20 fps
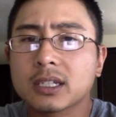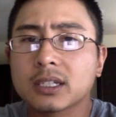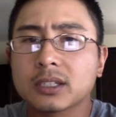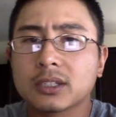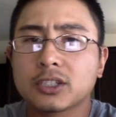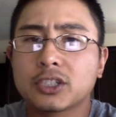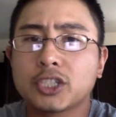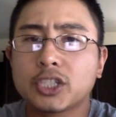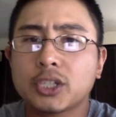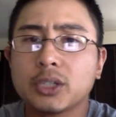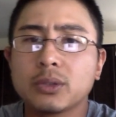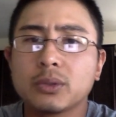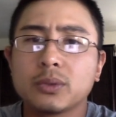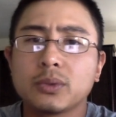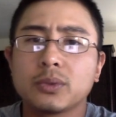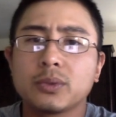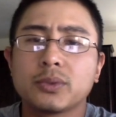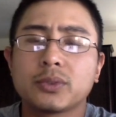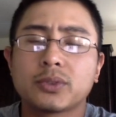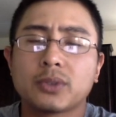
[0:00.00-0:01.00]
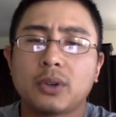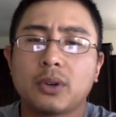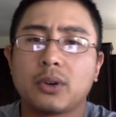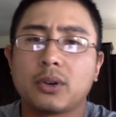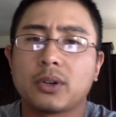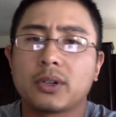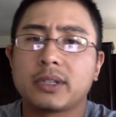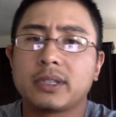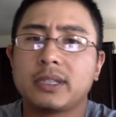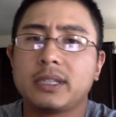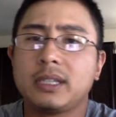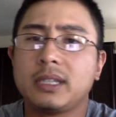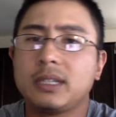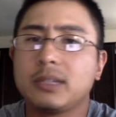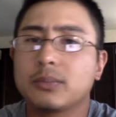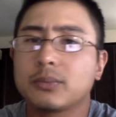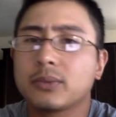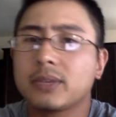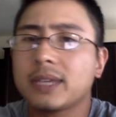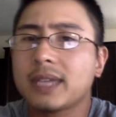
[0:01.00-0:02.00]
shoes or the
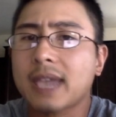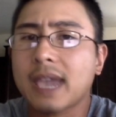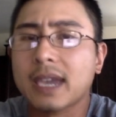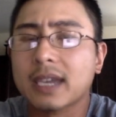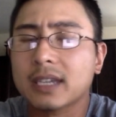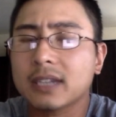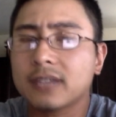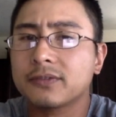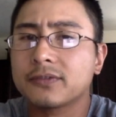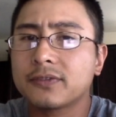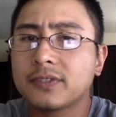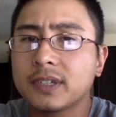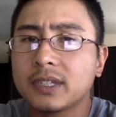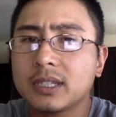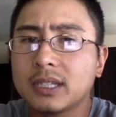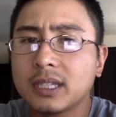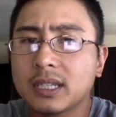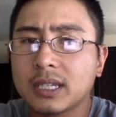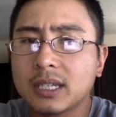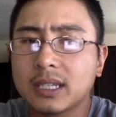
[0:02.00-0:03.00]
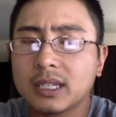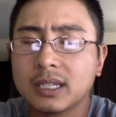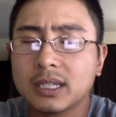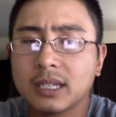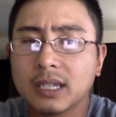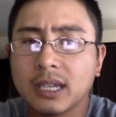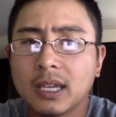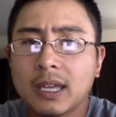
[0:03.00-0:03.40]
React Infinity.